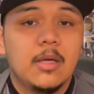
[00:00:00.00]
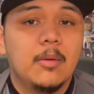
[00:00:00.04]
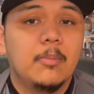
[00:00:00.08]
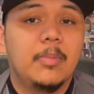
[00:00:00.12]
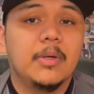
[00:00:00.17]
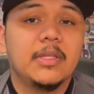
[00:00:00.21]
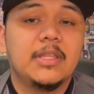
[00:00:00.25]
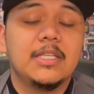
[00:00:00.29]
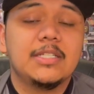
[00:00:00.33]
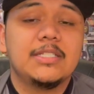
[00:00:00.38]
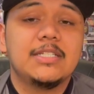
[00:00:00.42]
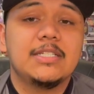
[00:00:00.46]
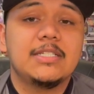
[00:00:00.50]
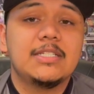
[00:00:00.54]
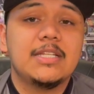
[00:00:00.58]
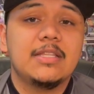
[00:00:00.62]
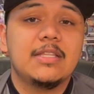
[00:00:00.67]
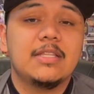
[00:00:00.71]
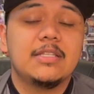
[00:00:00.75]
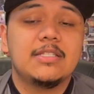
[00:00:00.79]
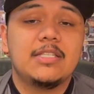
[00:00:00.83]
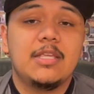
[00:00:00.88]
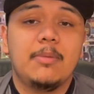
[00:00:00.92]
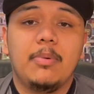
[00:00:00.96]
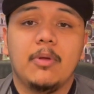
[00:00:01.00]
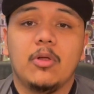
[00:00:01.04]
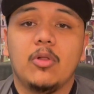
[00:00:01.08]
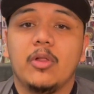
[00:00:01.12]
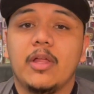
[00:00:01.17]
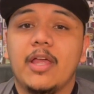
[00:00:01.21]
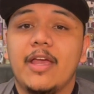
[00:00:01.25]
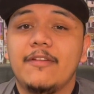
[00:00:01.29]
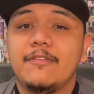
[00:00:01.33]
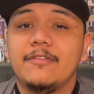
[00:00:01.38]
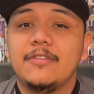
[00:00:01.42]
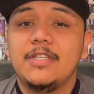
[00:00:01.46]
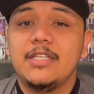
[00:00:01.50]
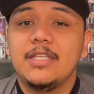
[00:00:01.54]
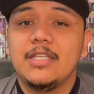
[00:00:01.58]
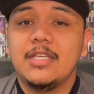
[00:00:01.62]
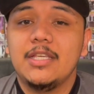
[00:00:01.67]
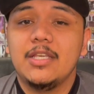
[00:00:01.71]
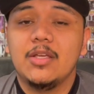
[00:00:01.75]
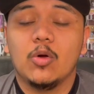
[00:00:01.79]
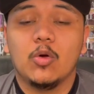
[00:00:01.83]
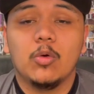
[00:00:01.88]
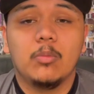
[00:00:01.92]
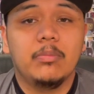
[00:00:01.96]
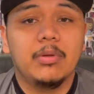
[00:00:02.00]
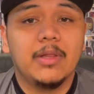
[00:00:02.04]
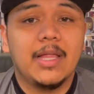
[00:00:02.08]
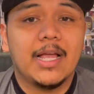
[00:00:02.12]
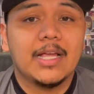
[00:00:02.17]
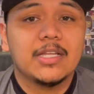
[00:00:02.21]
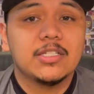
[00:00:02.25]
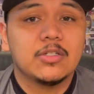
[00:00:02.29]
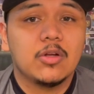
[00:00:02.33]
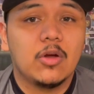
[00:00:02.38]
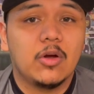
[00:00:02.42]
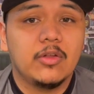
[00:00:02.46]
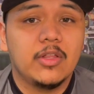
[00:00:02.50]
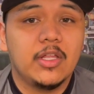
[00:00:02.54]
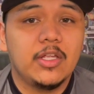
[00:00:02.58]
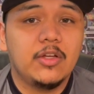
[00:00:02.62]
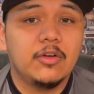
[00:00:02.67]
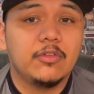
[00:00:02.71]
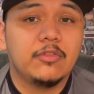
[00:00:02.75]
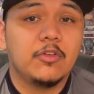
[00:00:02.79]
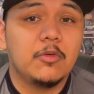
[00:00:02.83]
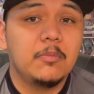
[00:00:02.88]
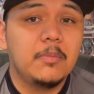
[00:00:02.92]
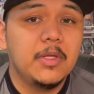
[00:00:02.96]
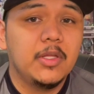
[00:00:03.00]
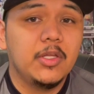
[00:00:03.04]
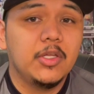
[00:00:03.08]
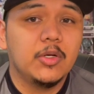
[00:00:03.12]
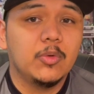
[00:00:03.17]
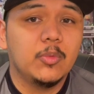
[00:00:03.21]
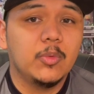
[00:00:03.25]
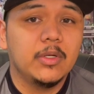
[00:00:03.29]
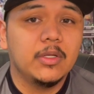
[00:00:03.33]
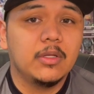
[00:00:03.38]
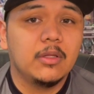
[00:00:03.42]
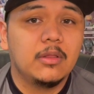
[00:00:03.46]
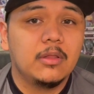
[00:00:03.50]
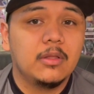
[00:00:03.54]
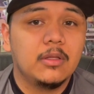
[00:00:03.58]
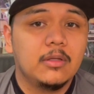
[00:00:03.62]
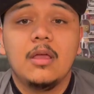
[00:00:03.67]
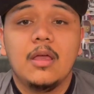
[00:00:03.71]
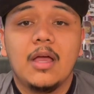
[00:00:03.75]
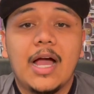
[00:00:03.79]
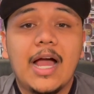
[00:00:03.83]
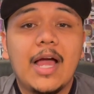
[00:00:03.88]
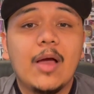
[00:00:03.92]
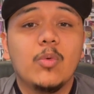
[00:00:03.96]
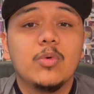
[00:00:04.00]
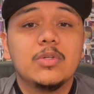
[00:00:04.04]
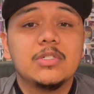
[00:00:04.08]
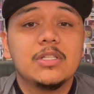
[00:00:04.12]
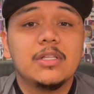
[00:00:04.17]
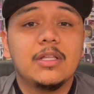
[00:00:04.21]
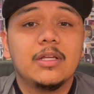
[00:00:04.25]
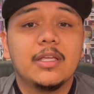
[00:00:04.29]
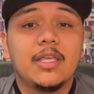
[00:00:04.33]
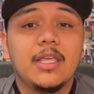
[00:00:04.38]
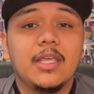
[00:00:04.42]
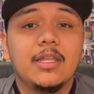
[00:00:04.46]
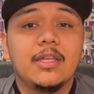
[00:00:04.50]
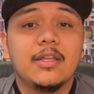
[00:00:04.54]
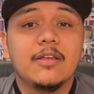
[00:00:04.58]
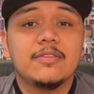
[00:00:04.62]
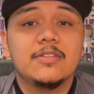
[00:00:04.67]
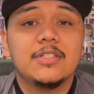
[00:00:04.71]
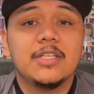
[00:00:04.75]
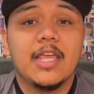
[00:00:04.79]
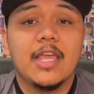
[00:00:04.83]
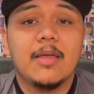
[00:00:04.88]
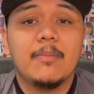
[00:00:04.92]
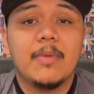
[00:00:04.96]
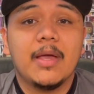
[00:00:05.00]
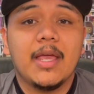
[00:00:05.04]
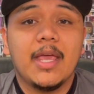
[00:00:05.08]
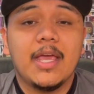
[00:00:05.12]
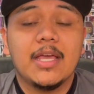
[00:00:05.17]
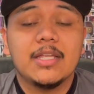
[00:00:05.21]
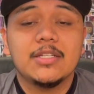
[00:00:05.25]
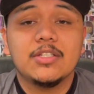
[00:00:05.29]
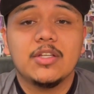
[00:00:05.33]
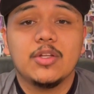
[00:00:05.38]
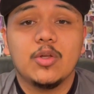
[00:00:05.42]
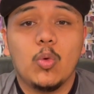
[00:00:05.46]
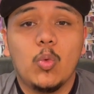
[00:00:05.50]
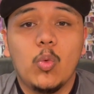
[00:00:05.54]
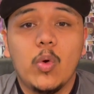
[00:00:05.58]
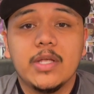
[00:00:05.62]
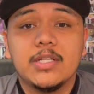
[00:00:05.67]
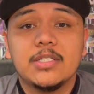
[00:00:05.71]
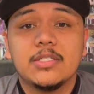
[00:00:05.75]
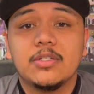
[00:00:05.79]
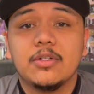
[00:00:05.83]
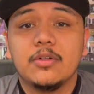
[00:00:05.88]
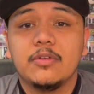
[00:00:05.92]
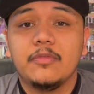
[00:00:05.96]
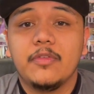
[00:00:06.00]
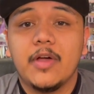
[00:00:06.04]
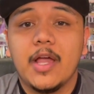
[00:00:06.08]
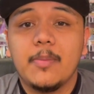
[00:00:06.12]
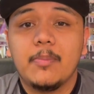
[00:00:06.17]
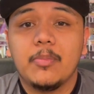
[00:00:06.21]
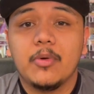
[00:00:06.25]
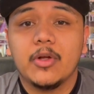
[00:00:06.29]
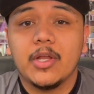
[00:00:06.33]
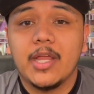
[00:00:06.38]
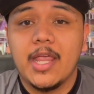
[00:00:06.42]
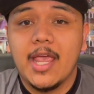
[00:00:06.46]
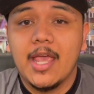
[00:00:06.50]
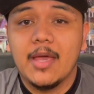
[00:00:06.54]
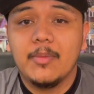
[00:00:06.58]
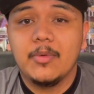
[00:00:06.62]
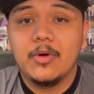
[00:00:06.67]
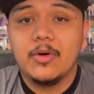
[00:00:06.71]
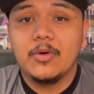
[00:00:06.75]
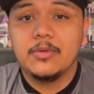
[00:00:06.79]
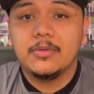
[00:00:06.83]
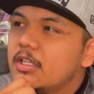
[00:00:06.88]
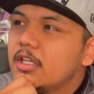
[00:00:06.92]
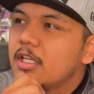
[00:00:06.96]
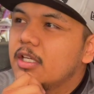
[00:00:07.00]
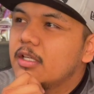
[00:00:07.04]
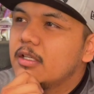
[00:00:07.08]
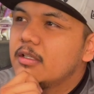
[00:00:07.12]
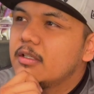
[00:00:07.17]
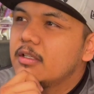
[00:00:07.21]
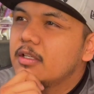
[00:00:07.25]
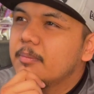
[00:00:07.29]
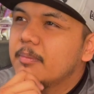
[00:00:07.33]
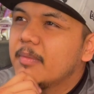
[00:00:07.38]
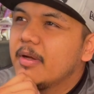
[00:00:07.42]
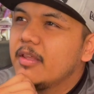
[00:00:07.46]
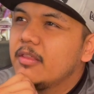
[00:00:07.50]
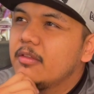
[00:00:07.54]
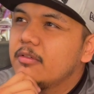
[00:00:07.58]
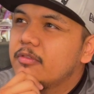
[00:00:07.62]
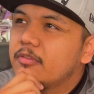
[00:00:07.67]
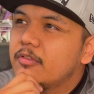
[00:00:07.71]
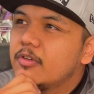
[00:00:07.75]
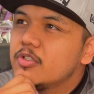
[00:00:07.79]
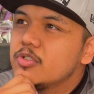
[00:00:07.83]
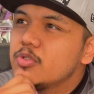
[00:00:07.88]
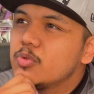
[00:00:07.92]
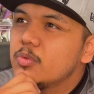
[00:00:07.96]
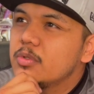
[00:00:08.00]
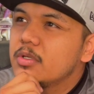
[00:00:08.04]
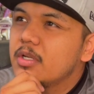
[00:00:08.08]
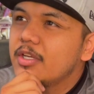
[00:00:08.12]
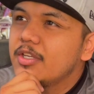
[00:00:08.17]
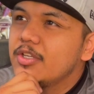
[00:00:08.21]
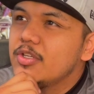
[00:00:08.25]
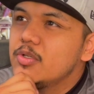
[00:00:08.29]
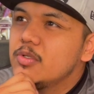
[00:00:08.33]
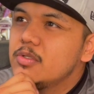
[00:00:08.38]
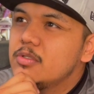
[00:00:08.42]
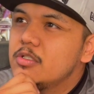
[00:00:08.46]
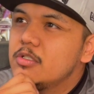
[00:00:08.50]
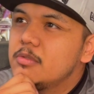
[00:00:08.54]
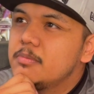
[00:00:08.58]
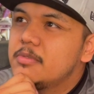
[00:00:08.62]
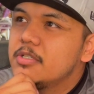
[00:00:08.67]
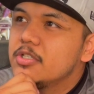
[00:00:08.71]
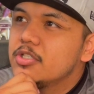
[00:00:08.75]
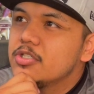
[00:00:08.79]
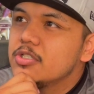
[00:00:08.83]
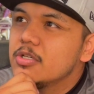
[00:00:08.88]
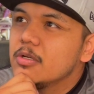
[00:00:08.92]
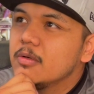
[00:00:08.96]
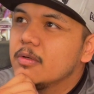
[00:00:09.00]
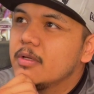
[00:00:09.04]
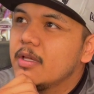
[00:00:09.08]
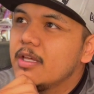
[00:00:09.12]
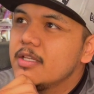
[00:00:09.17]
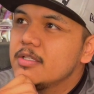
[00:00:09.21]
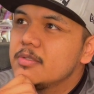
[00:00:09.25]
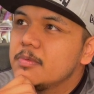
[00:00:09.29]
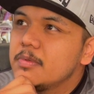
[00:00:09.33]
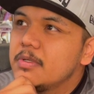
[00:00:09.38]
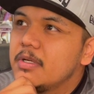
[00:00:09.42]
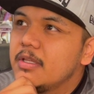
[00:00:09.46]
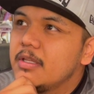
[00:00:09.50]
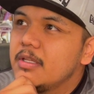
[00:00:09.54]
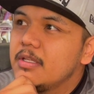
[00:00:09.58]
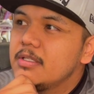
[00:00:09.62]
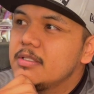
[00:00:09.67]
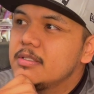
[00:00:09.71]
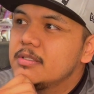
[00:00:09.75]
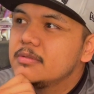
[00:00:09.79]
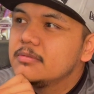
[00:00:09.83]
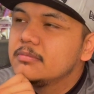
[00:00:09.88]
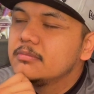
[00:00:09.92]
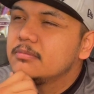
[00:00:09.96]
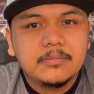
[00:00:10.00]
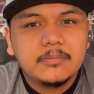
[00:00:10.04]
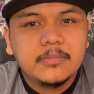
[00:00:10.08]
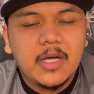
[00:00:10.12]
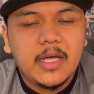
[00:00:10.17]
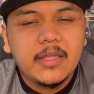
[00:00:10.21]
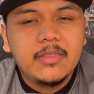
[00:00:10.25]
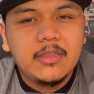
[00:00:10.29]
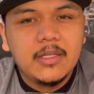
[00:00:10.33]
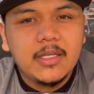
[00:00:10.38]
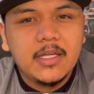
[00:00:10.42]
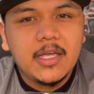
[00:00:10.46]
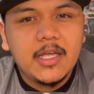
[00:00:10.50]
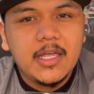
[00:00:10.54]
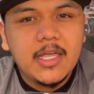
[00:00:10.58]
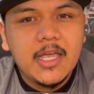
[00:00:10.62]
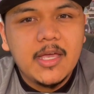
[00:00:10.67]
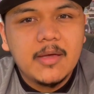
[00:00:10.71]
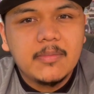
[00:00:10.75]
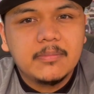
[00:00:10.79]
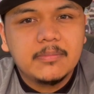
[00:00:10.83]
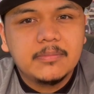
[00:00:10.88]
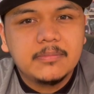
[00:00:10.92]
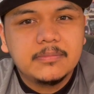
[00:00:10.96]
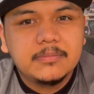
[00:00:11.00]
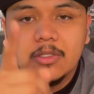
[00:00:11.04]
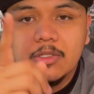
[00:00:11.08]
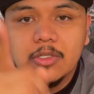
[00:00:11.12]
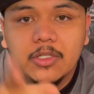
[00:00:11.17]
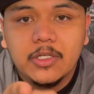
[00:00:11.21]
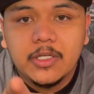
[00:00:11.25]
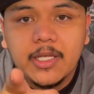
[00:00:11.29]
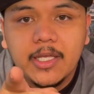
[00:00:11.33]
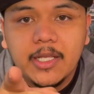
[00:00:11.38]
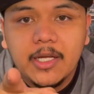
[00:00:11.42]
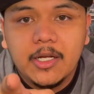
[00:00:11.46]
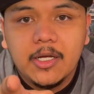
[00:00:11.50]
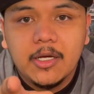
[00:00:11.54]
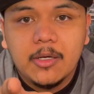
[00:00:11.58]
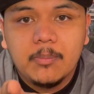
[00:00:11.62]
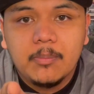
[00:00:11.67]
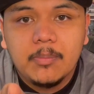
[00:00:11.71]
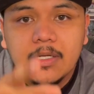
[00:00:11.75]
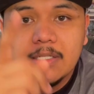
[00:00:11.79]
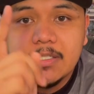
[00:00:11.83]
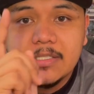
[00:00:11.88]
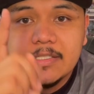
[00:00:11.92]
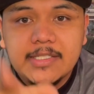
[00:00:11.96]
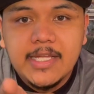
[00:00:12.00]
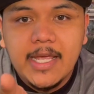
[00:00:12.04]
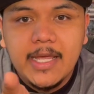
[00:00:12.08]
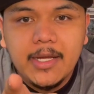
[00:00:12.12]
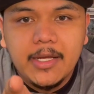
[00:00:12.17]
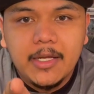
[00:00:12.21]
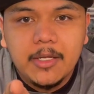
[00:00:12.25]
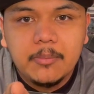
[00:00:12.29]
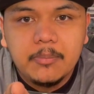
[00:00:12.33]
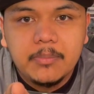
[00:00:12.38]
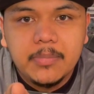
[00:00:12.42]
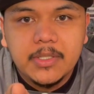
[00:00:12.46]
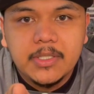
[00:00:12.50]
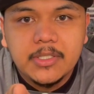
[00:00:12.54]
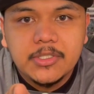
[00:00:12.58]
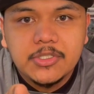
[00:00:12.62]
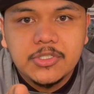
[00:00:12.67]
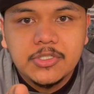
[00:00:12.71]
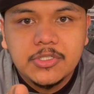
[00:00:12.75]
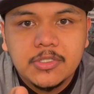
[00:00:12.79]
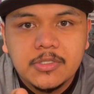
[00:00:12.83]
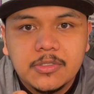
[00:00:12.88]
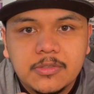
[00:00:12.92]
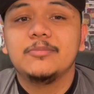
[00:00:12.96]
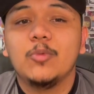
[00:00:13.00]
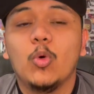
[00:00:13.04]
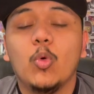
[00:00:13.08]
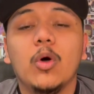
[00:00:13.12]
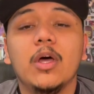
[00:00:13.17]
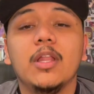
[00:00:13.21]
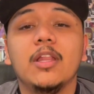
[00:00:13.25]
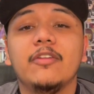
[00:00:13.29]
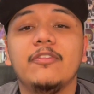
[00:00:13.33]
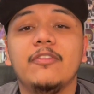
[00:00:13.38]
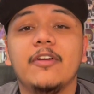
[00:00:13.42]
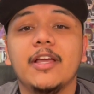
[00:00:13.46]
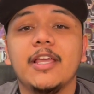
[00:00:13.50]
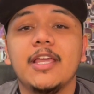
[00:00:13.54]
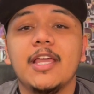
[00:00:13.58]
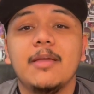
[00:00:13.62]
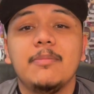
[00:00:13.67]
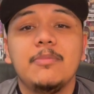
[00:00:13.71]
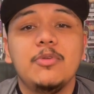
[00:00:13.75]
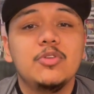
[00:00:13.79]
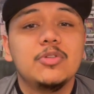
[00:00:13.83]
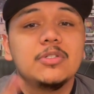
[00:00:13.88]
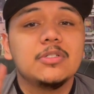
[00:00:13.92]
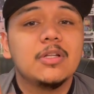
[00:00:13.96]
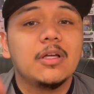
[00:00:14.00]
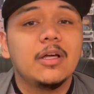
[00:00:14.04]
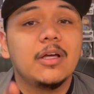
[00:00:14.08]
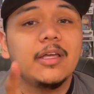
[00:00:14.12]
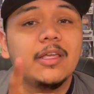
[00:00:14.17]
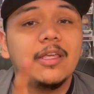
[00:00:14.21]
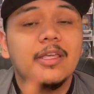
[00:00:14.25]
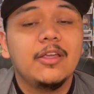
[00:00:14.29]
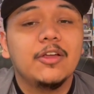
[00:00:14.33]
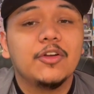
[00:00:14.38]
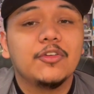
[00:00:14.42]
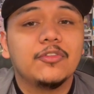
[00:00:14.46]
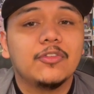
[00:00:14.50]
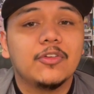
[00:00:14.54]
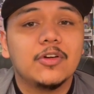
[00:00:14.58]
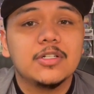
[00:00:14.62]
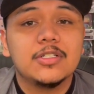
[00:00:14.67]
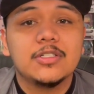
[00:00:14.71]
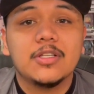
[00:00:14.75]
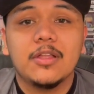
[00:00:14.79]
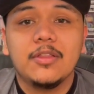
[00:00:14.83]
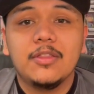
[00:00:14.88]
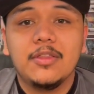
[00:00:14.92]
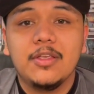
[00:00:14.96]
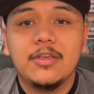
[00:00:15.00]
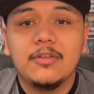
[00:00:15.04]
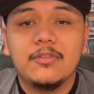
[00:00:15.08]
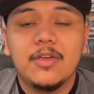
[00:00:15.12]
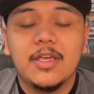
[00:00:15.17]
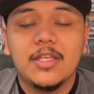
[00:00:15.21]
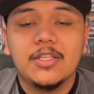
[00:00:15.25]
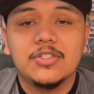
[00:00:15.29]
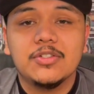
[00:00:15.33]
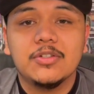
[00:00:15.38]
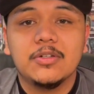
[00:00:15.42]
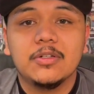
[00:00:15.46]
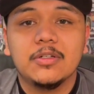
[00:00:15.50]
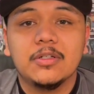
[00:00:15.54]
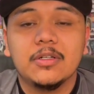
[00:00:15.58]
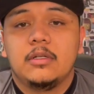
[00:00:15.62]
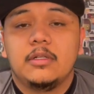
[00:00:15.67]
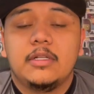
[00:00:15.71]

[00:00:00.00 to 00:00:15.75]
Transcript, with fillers: But this isn't the typical FDE or black Scar that you're familiar with. I was lucky enough to get my hands on a Western Viper Camo. Am I the first one on YouTube to showcase one of these? I think I am. Look it up. Date it, bitch. Well, if I am, you saw it here first on the Avengenerd.